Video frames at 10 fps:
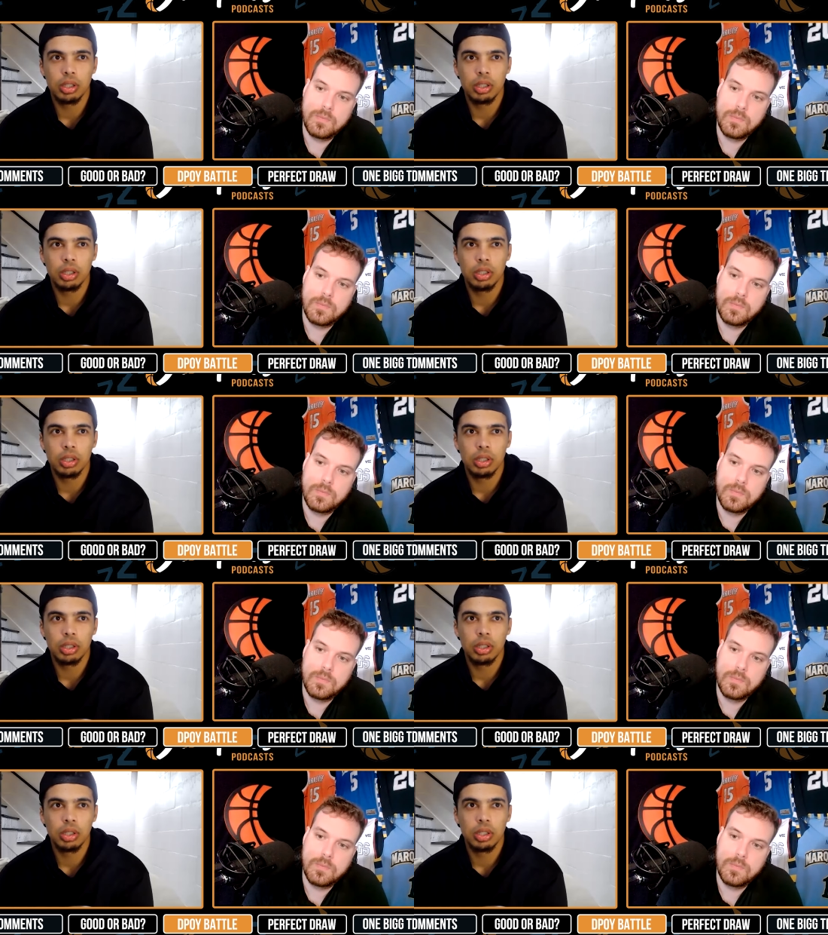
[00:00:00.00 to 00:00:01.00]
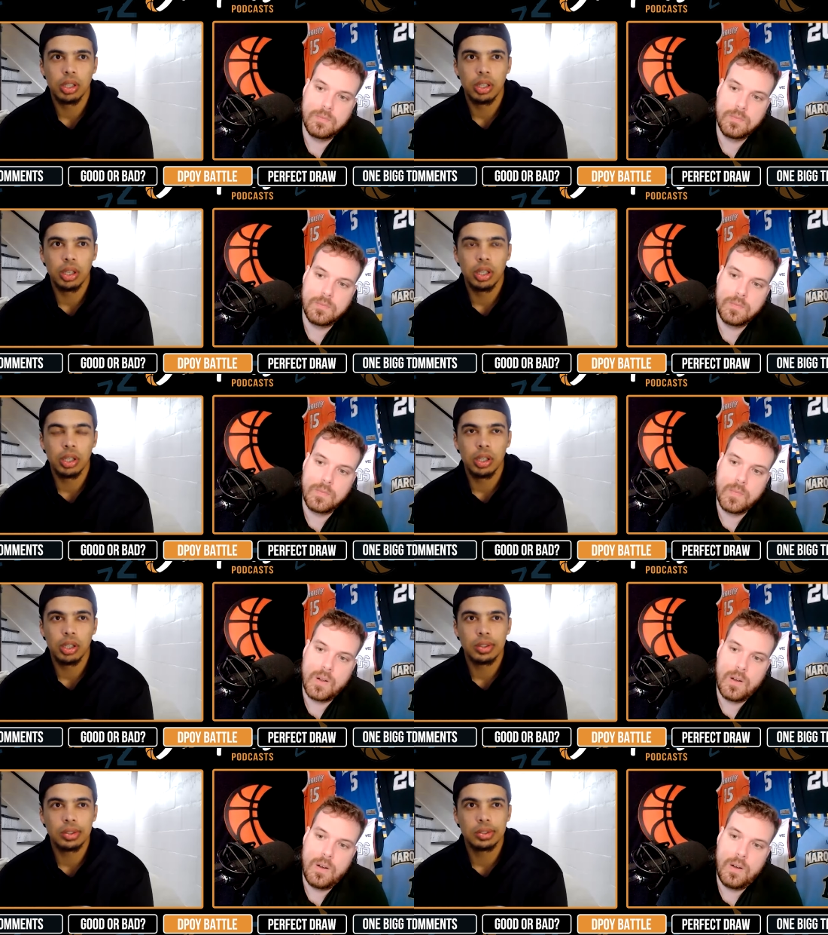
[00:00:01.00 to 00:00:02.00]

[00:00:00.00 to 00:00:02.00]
(silence)